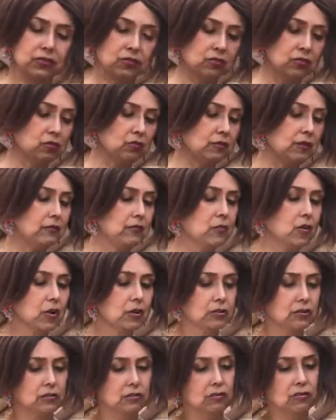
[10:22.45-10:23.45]
You know, we've
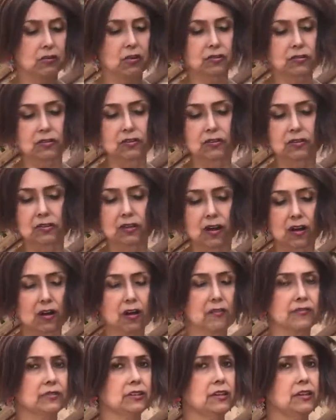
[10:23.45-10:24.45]
got cotton
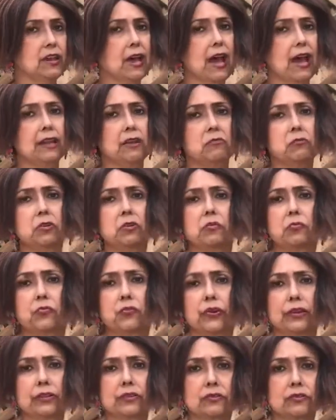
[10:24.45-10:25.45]
scarves and animal
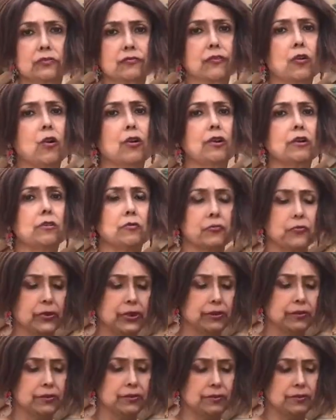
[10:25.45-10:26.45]
prints, floral
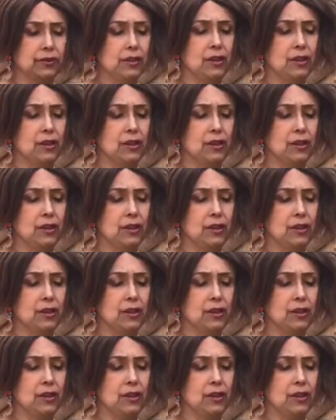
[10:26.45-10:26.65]
prints.